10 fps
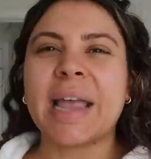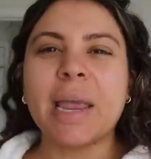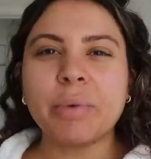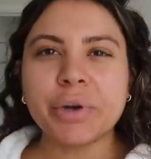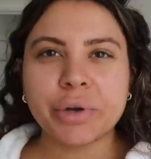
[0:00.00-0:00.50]
I
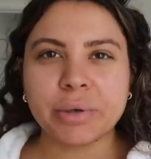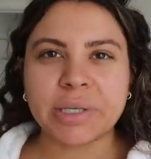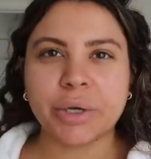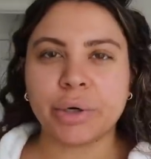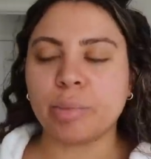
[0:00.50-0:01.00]
hate when you're
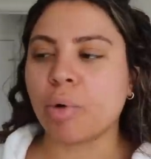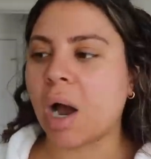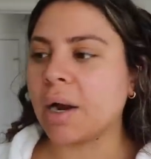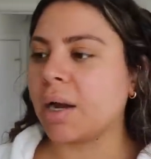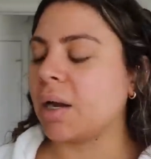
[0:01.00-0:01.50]
using a new
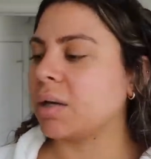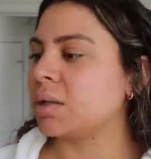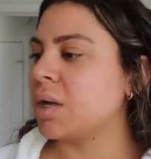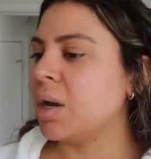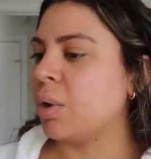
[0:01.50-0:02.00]
product
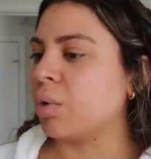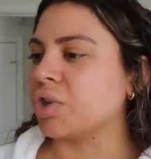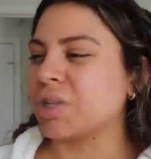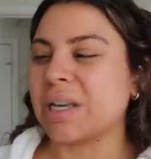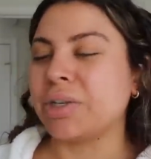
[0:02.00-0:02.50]
or
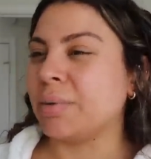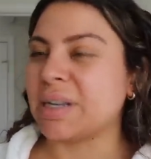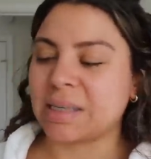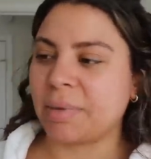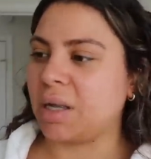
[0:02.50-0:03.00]
just like doing
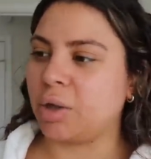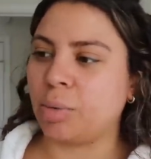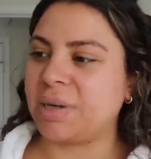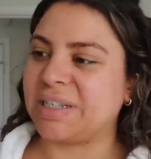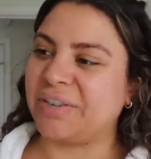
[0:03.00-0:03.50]
something a little
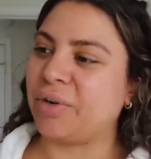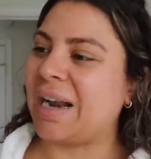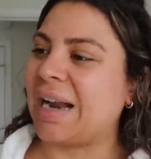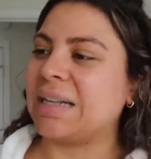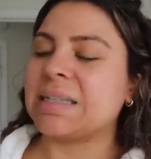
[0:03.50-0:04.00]
bit
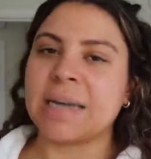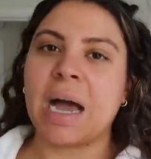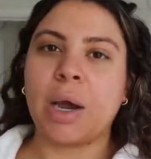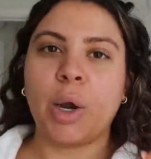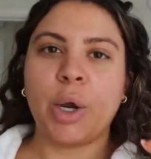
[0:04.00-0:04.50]
different and it's
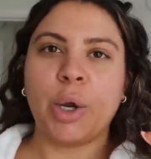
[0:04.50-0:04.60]
not